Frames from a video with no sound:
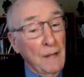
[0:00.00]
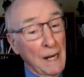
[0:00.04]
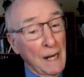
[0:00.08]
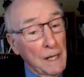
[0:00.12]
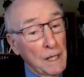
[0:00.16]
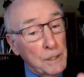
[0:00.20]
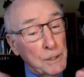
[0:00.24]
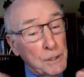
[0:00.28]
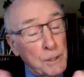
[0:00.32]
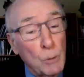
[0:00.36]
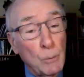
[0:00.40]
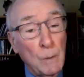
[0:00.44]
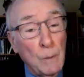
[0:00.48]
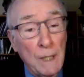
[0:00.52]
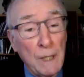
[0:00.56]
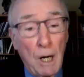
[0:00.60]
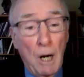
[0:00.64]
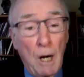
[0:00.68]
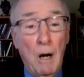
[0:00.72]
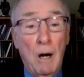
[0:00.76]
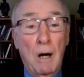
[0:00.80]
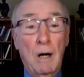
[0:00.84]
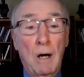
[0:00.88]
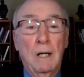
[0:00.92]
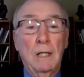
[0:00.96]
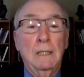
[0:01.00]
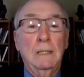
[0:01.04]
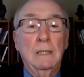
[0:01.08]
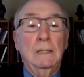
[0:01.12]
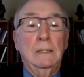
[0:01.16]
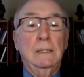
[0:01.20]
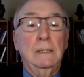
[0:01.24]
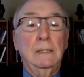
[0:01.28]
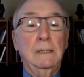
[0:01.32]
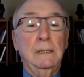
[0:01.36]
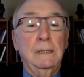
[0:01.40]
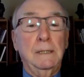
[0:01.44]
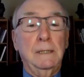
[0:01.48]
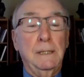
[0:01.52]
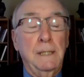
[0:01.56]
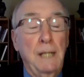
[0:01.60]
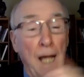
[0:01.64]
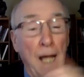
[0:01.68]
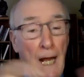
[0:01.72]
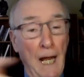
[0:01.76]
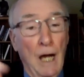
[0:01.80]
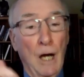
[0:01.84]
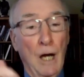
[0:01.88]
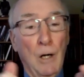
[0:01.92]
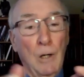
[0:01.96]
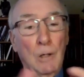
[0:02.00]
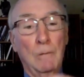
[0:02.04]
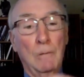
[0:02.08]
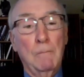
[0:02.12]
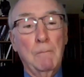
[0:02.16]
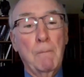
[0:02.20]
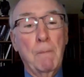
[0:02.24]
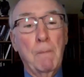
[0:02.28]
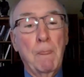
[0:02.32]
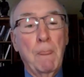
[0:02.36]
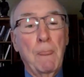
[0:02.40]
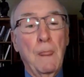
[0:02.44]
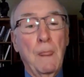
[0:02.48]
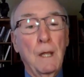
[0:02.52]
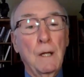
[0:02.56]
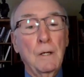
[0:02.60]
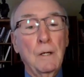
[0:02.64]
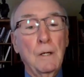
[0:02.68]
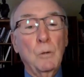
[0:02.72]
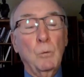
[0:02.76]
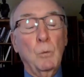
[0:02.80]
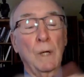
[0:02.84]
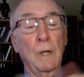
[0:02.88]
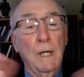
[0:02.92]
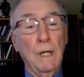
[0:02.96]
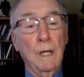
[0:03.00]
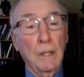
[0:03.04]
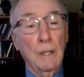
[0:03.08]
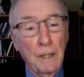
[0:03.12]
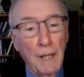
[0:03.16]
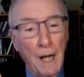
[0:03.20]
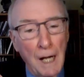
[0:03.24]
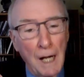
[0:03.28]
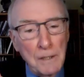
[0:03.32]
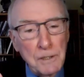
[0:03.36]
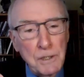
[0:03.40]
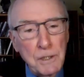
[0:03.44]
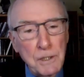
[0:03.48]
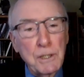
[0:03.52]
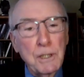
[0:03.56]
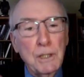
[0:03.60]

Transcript: that is who we are now. We are God's